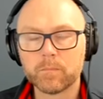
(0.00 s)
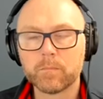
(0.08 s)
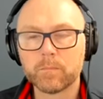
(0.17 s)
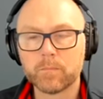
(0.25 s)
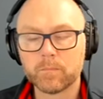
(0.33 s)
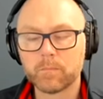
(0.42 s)

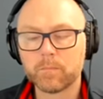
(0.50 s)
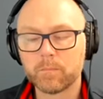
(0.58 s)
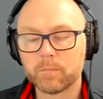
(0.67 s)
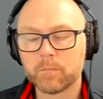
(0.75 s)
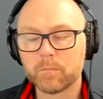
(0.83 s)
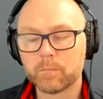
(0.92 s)

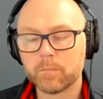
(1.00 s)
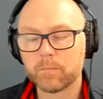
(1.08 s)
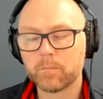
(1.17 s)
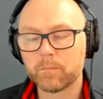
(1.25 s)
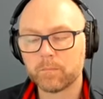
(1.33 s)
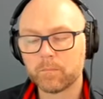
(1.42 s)

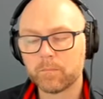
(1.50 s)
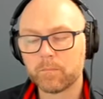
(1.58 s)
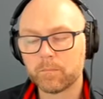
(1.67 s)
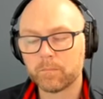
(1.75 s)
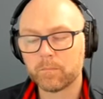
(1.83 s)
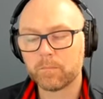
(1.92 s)

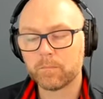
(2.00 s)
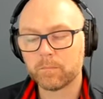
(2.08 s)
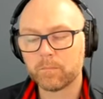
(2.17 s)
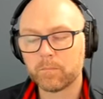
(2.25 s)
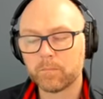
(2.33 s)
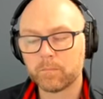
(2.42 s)

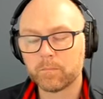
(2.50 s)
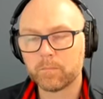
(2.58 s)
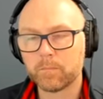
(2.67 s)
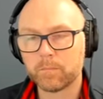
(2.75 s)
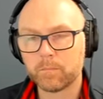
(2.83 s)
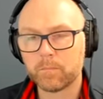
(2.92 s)

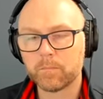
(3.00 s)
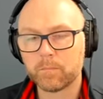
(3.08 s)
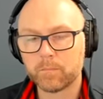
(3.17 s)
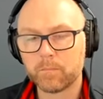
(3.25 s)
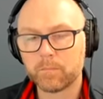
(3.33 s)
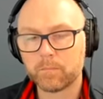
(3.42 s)

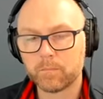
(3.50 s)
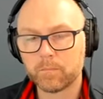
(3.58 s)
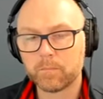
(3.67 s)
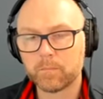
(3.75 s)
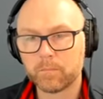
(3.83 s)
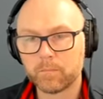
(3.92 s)

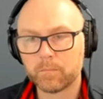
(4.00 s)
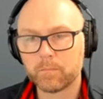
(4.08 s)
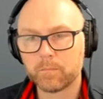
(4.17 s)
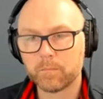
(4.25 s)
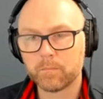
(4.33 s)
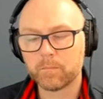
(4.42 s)

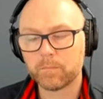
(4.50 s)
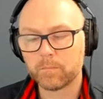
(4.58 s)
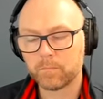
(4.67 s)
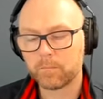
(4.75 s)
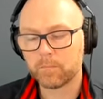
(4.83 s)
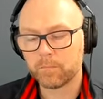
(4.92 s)

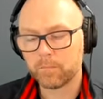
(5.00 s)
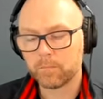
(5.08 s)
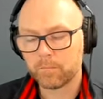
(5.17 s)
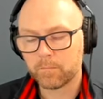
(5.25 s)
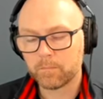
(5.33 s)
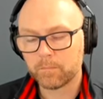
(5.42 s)

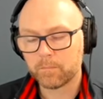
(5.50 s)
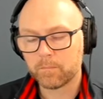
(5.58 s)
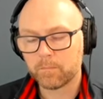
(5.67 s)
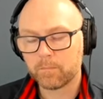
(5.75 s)
No words are spoken by the person on screen.